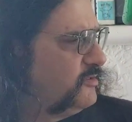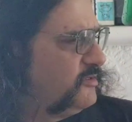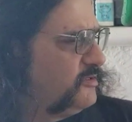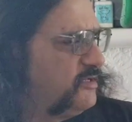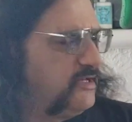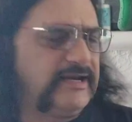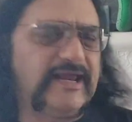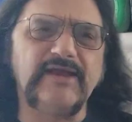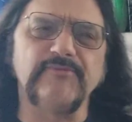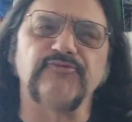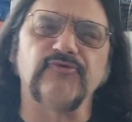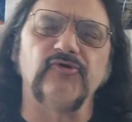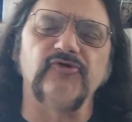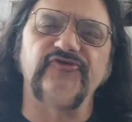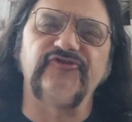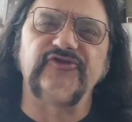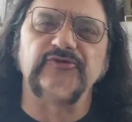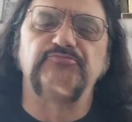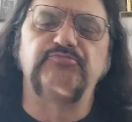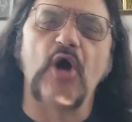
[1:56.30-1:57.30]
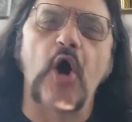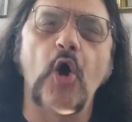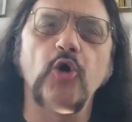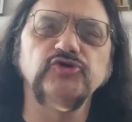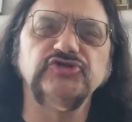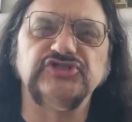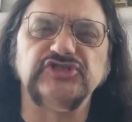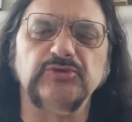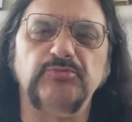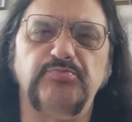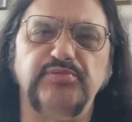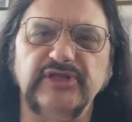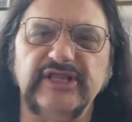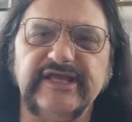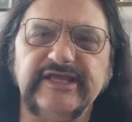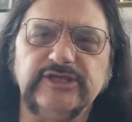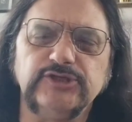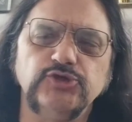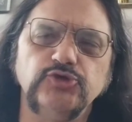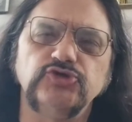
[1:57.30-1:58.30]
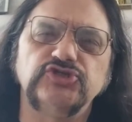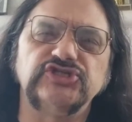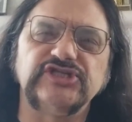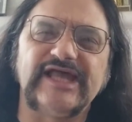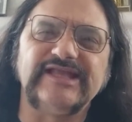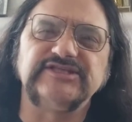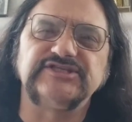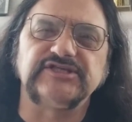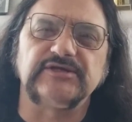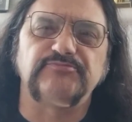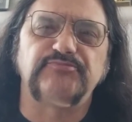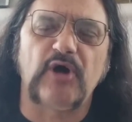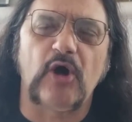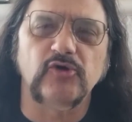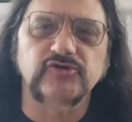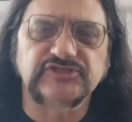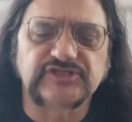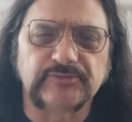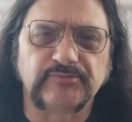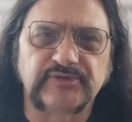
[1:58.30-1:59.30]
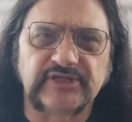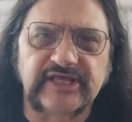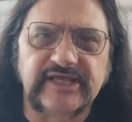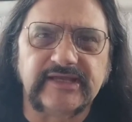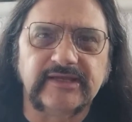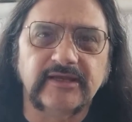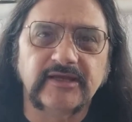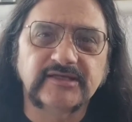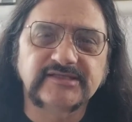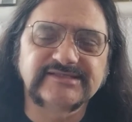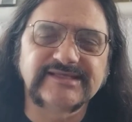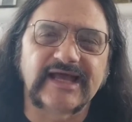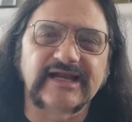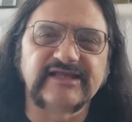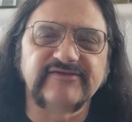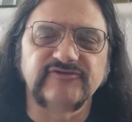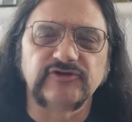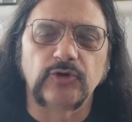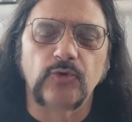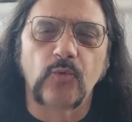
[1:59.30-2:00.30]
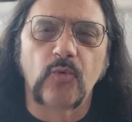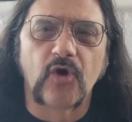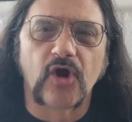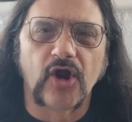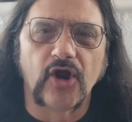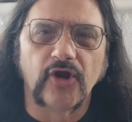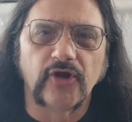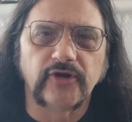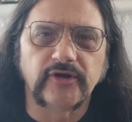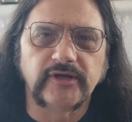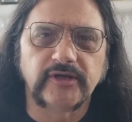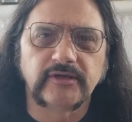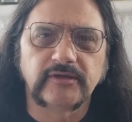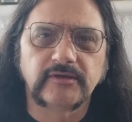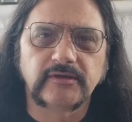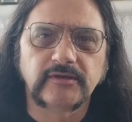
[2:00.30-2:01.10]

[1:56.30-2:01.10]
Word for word: In April, supposedly. You said supposedly. It's not even a word.